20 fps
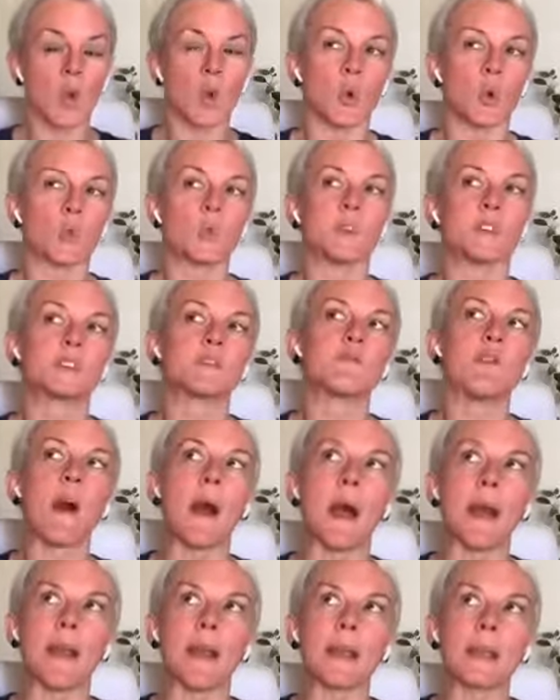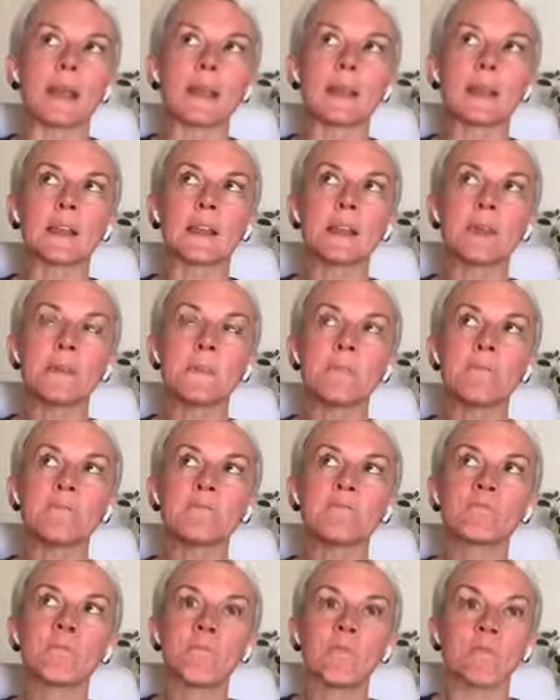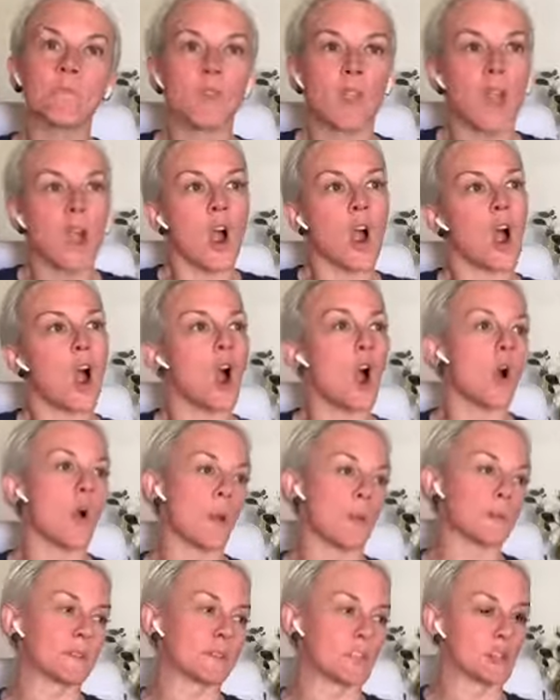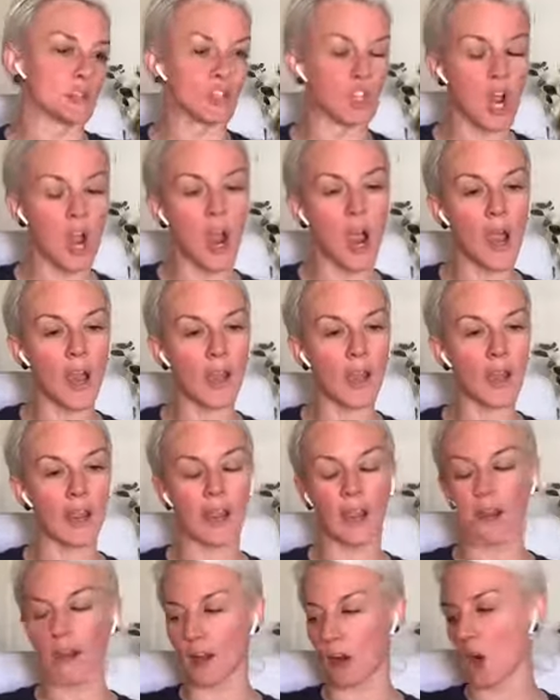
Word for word: was like, oh, I'm so tired.